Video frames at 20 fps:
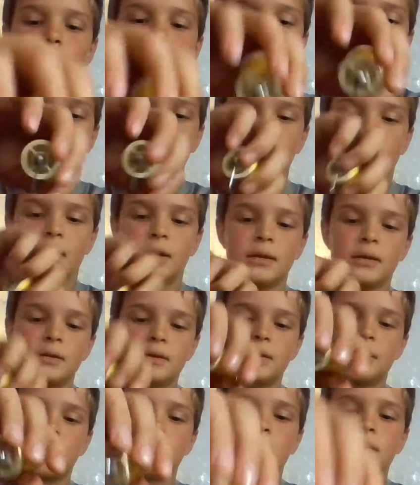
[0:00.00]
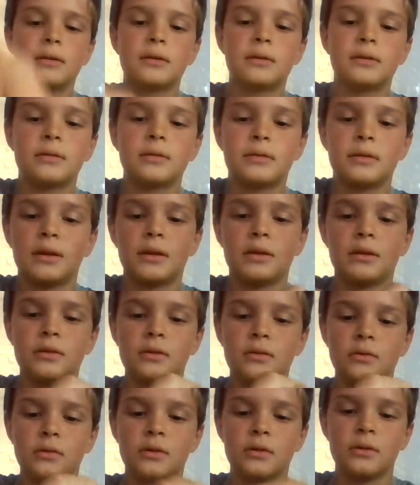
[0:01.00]
And then
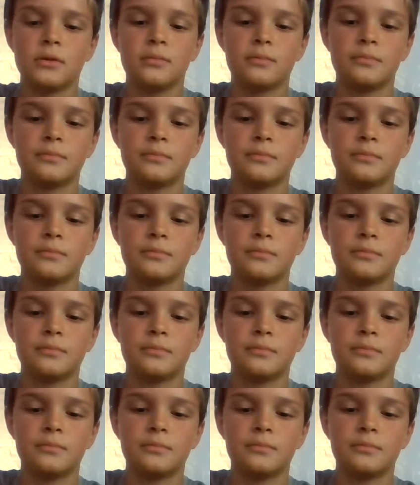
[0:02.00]
you can